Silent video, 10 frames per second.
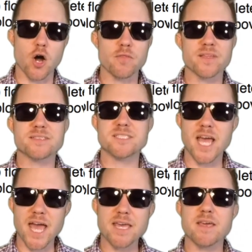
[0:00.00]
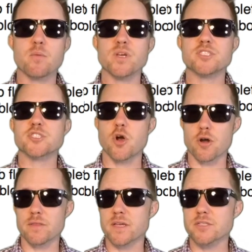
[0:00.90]
on the day that we
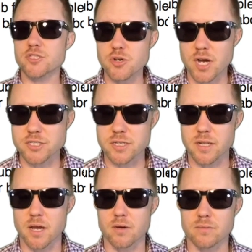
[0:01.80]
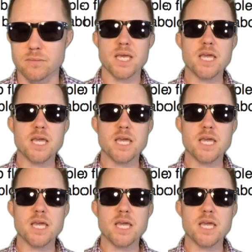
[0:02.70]
started the construction loan.